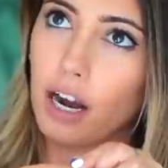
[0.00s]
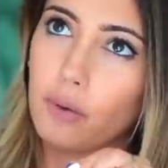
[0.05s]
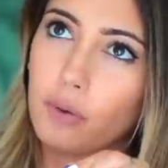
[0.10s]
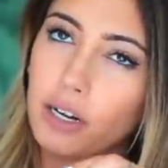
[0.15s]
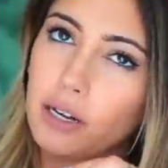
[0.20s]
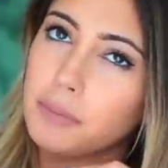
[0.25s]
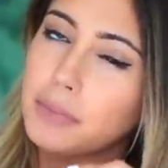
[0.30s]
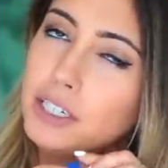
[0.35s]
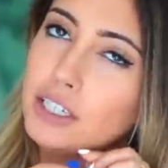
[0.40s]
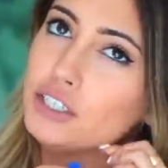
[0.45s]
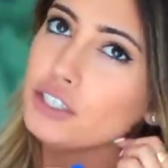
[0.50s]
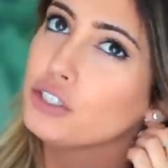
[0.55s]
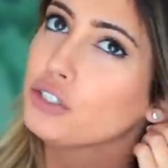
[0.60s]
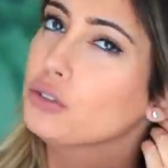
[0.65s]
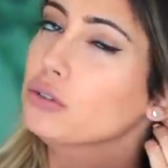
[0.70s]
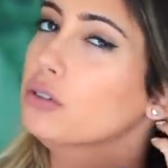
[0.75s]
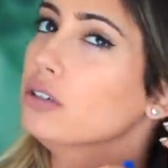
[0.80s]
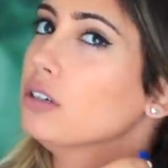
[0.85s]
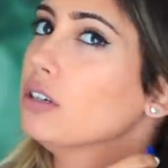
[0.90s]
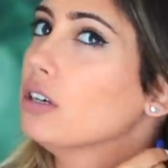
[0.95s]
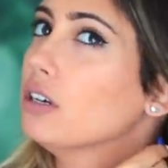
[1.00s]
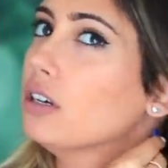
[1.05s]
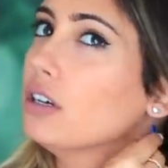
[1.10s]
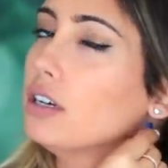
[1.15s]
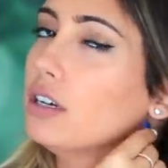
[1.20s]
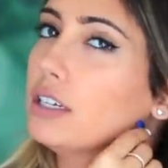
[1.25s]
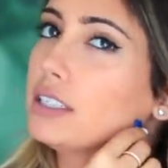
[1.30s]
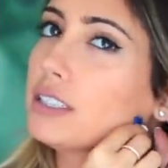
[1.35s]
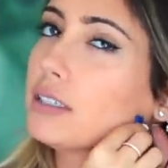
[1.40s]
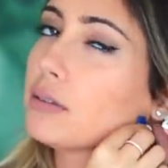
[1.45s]
All right, what I'm gonna do
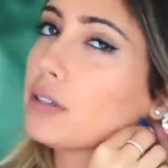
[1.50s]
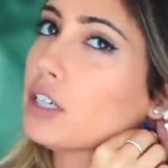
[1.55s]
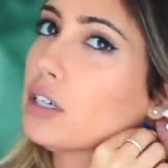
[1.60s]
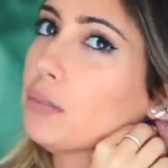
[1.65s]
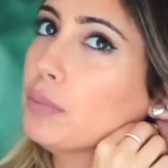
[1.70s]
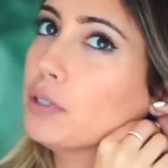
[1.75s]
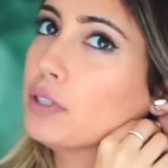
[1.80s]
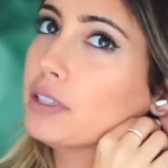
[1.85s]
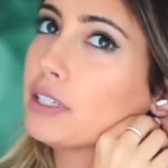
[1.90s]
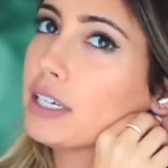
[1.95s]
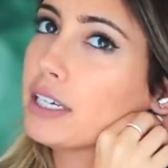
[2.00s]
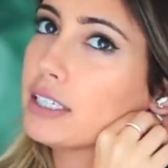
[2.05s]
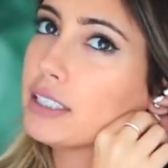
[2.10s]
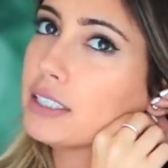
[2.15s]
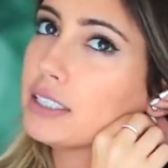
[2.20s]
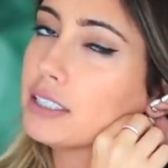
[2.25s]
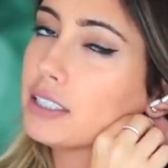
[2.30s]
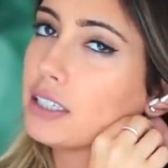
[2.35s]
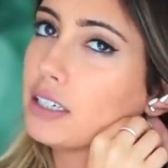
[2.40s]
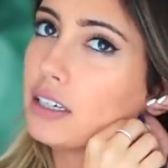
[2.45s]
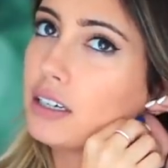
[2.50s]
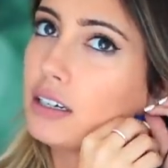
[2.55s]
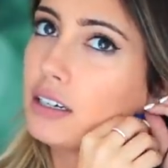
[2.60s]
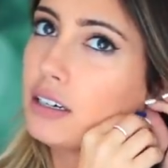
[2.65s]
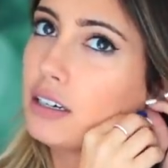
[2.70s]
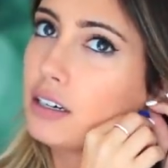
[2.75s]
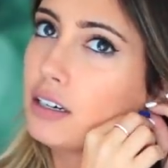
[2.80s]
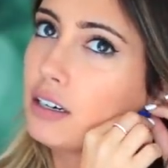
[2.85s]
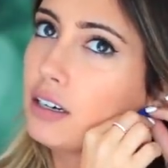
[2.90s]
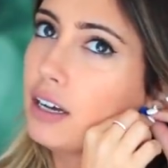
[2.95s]
is I'm gonna put this
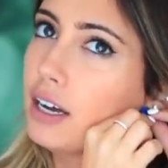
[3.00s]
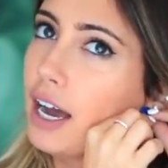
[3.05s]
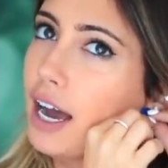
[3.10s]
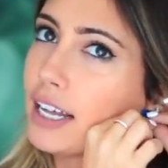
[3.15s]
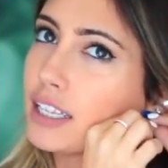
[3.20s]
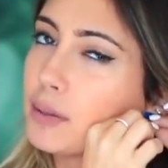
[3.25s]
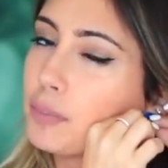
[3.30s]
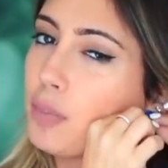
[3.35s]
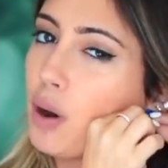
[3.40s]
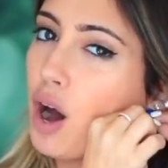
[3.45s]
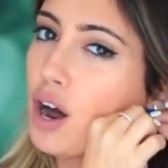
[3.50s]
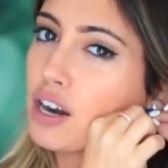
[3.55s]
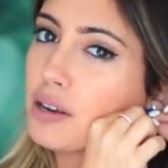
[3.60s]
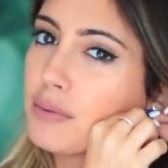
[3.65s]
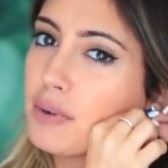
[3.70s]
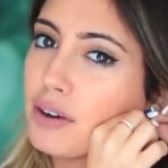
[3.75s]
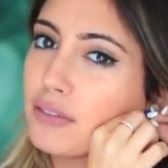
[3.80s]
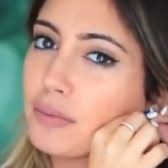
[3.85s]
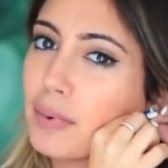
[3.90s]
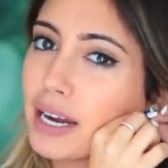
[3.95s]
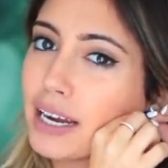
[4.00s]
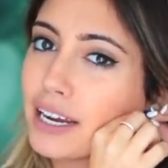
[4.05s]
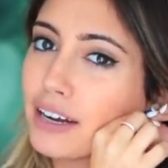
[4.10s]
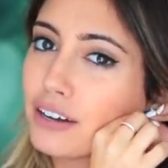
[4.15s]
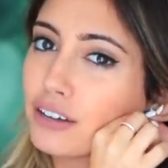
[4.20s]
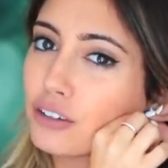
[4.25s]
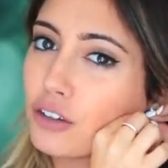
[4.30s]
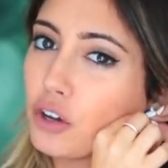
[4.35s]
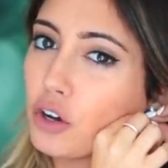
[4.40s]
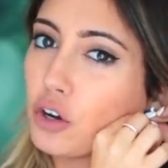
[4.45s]
at the bottom of my
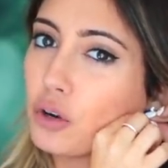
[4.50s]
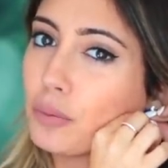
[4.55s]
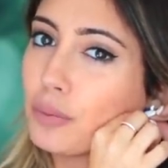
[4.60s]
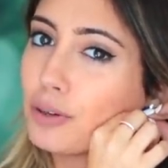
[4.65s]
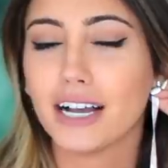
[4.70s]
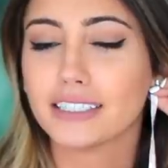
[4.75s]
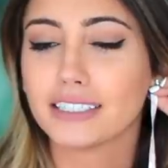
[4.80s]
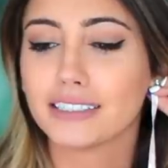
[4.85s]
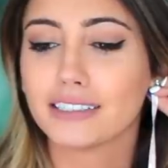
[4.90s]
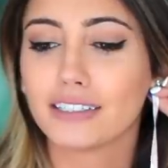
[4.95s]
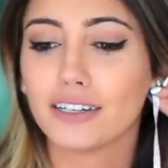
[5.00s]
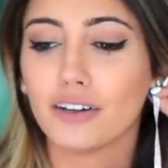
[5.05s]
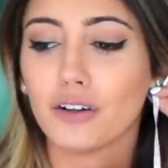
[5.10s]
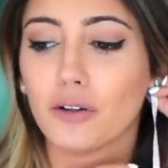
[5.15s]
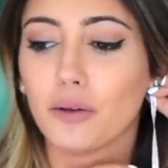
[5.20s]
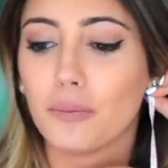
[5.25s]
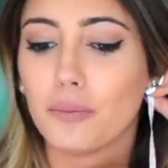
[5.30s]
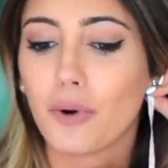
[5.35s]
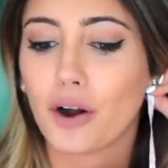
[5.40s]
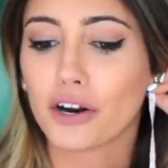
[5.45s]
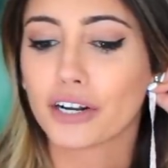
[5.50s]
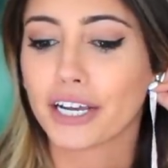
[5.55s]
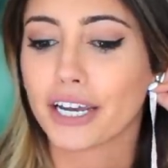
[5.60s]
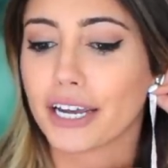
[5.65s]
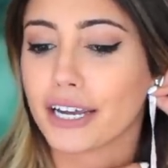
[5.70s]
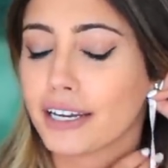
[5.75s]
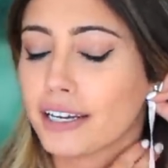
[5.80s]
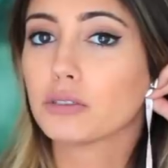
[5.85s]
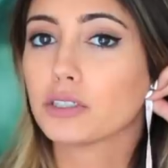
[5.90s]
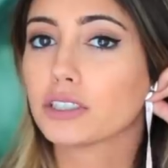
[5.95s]
earlobe as a little
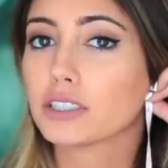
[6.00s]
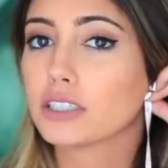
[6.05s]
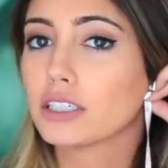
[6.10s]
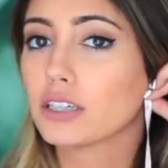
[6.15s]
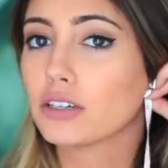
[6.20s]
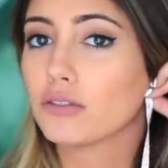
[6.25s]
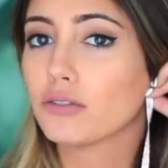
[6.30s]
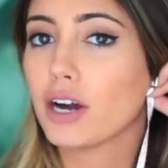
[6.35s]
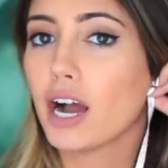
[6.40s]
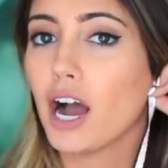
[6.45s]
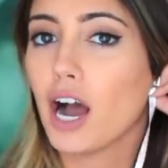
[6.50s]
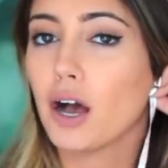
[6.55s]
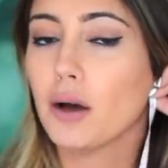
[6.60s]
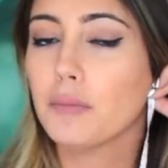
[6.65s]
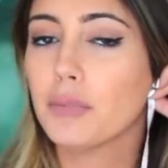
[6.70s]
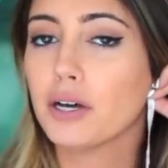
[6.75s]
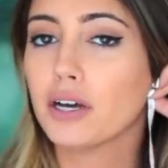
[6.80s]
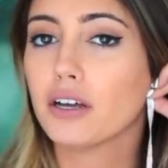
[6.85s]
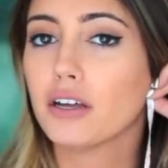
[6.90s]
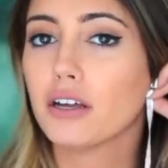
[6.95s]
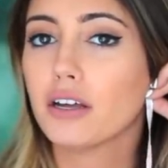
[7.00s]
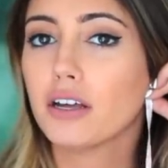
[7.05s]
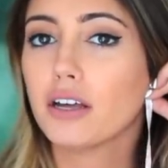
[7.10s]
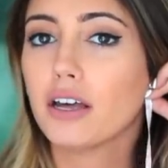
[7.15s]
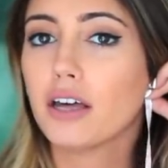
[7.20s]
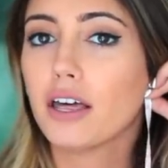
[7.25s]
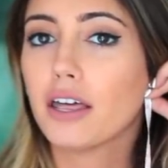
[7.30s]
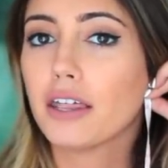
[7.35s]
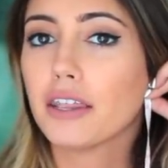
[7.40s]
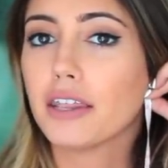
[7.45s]
marking. We're just gonna grab
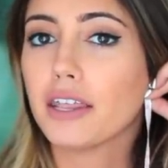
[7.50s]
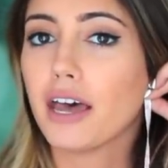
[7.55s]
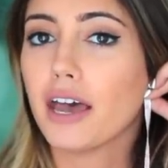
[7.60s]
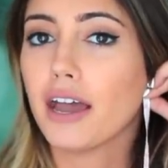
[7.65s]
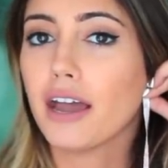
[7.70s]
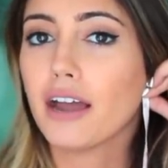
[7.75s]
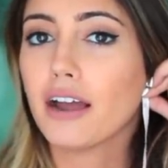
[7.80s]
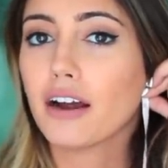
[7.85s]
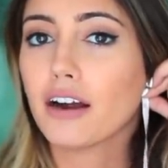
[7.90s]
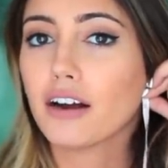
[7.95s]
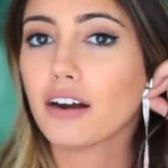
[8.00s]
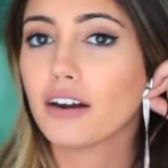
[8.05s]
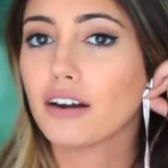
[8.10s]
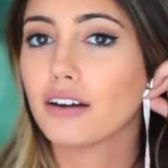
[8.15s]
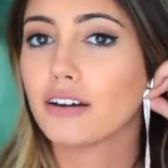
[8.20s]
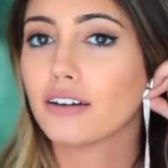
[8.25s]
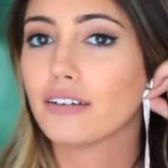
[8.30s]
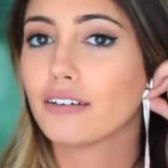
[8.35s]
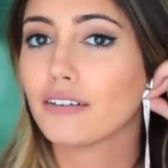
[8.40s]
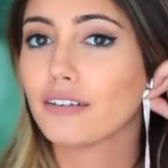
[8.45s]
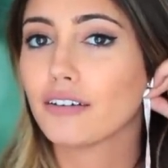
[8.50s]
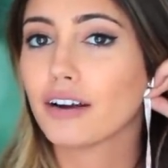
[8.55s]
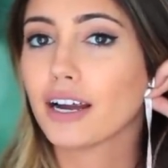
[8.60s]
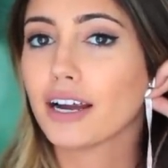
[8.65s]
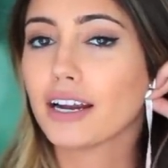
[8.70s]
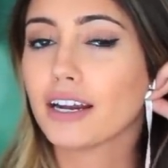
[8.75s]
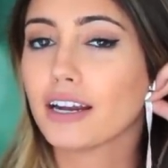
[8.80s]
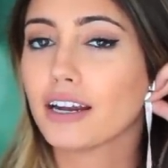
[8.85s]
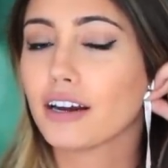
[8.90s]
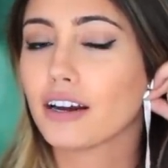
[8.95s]
the hair
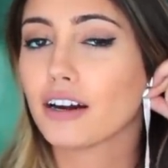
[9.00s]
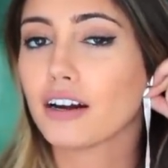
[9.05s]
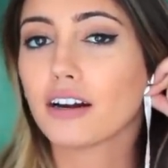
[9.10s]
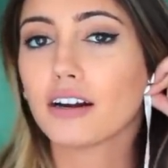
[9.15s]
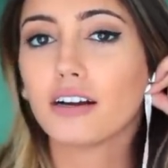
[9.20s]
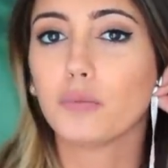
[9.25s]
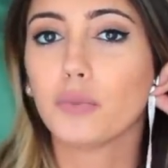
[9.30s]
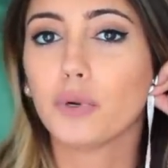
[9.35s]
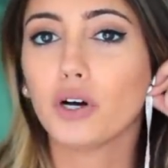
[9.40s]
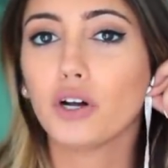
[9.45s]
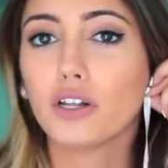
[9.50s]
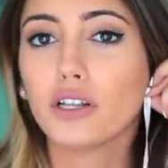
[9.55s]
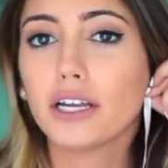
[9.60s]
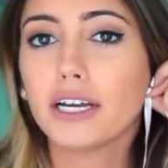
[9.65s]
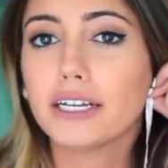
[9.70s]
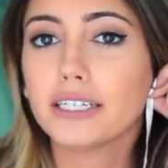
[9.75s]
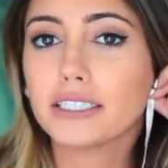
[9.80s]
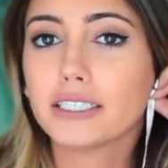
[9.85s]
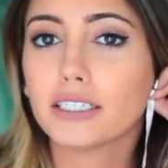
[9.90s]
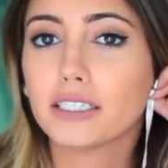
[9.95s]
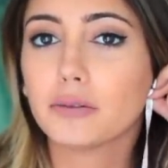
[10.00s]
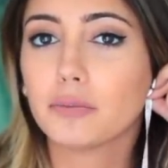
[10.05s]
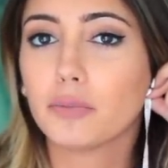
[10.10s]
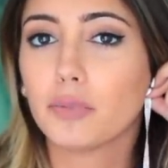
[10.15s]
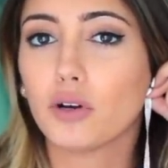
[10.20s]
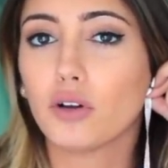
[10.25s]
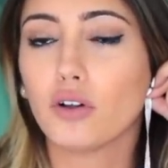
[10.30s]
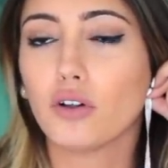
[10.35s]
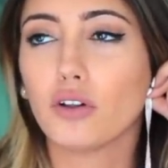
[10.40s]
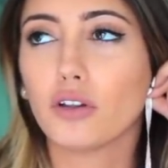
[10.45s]
right here pull it,
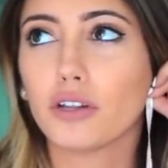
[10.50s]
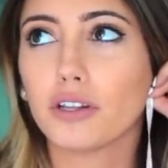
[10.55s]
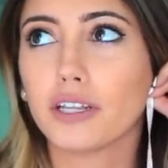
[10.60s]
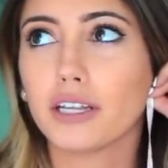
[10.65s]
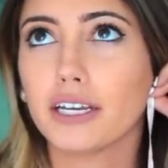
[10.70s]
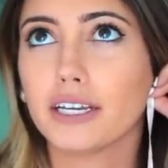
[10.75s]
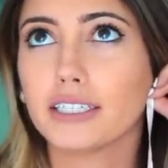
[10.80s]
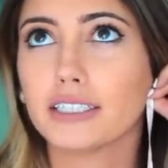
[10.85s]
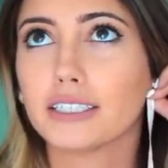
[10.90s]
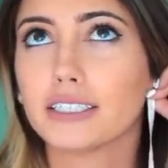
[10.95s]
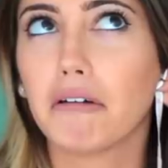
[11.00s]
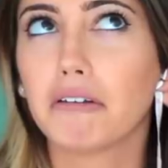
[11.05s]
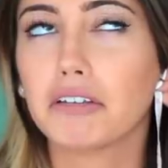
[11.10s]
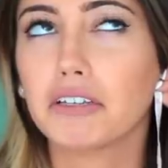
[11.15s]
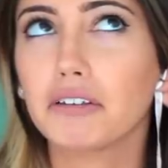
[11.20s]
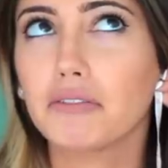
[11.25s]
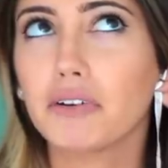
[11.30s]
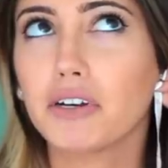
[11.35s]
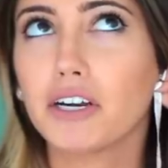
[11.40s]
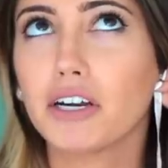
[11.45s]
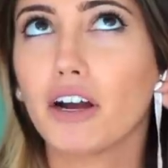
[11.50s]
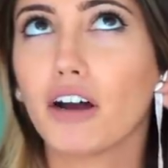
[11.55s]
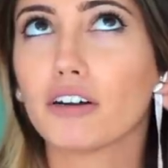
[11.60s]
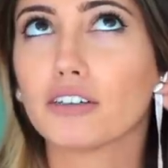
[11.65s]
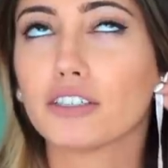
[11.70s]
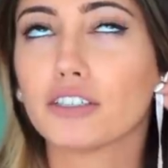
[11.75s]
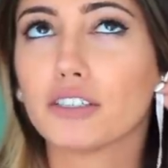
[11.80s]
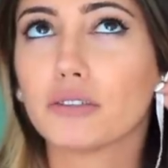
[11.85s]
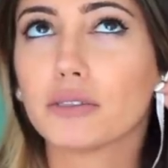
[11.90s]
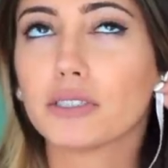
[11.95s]
pull this. This is very
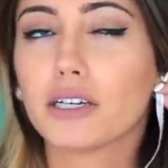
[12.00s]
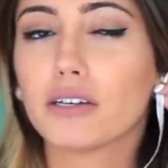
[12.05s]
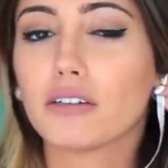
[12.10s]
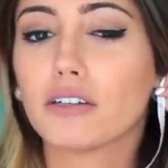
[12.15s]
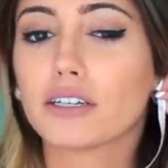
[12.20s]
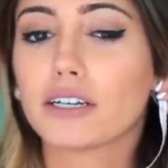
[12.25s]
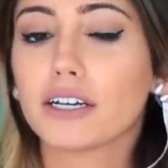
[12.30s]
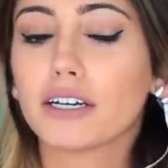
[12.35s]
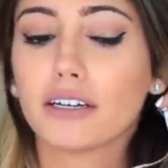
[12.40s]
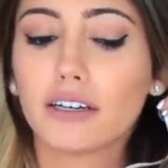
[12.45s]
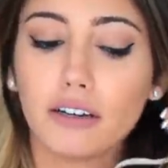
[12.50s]
hard to do without looking.